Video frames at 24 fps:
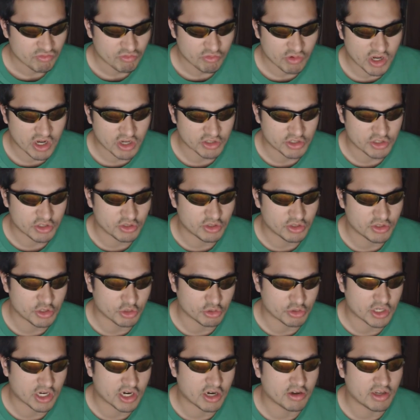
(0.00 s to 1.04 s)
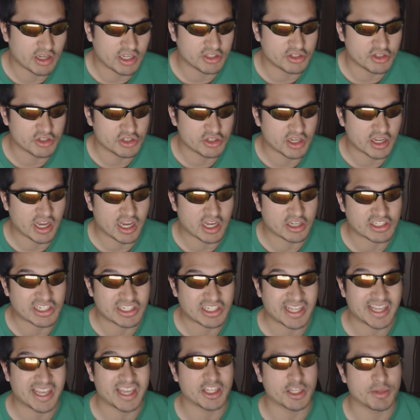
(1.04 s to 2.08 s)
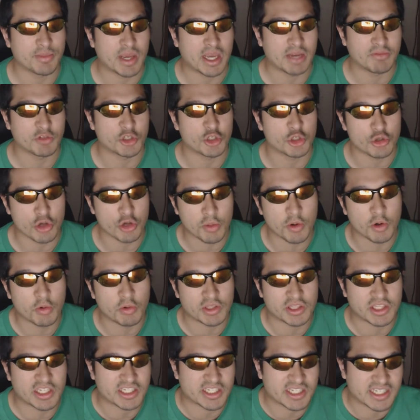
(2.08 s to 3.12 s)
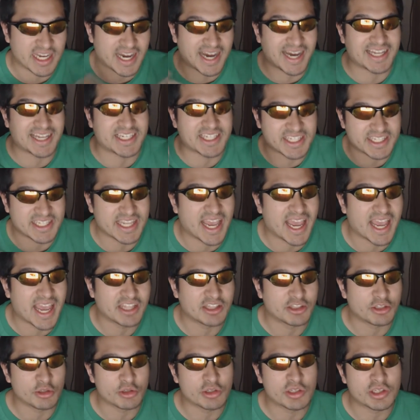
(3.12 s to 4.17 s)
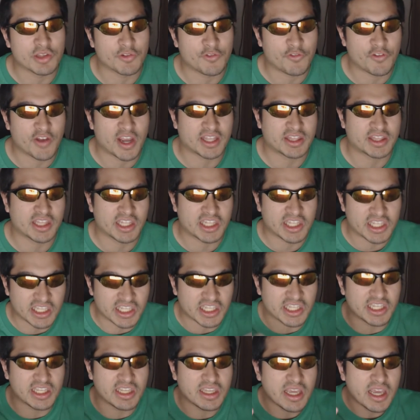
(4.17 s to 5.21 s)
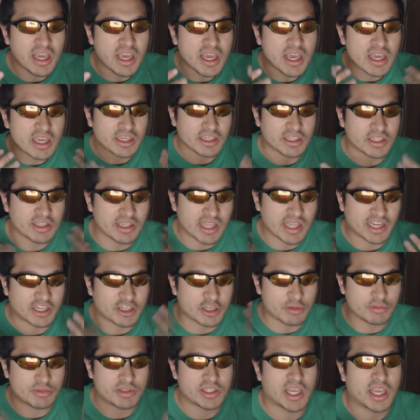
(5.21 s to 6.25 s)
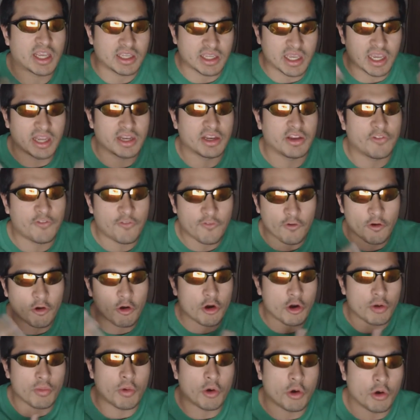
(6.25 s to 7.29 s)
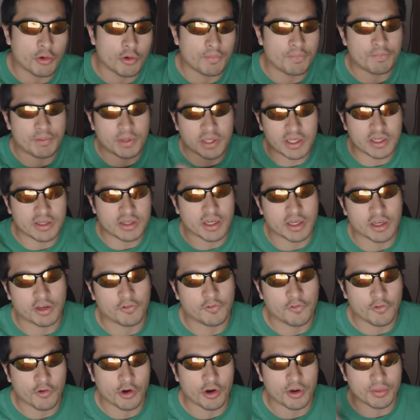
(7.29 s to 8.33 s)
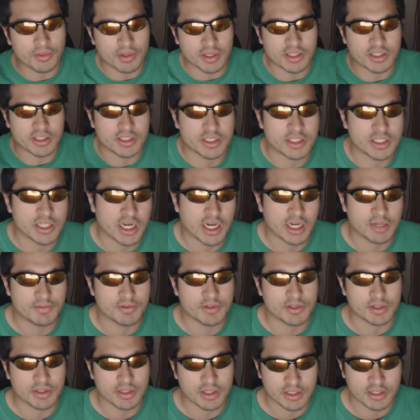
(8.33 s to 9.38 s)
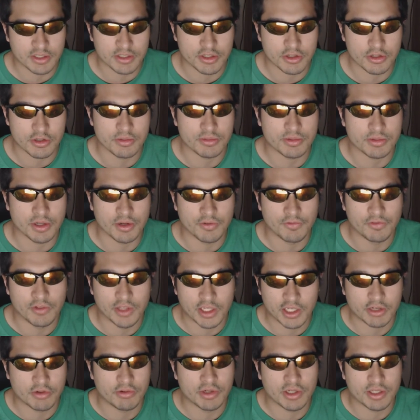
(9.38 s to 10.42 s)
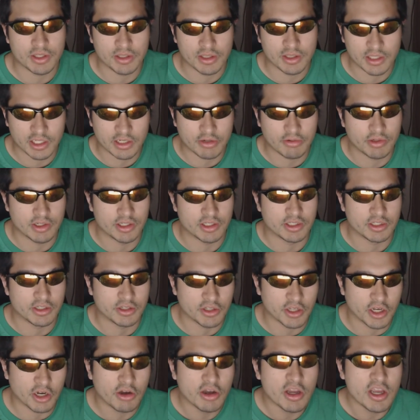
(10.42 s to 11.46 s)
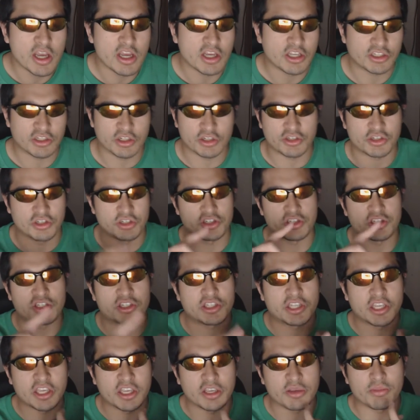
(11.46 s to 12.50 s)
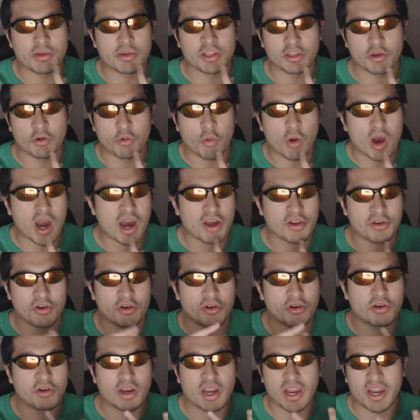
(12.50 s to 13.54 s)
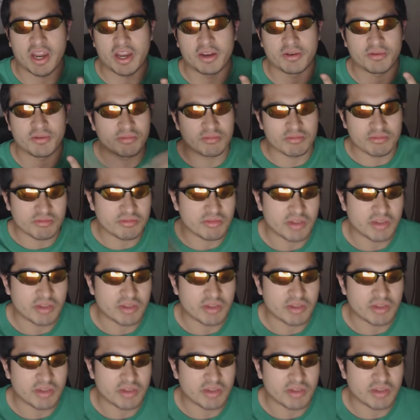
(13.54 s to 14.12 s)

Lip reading: Well, Jotaro enters the house and they end up having trouble with this guy, Stan, due to the fact that he can, like, take any form or be in any form in terms of liquid, you know? Such as steam in the water and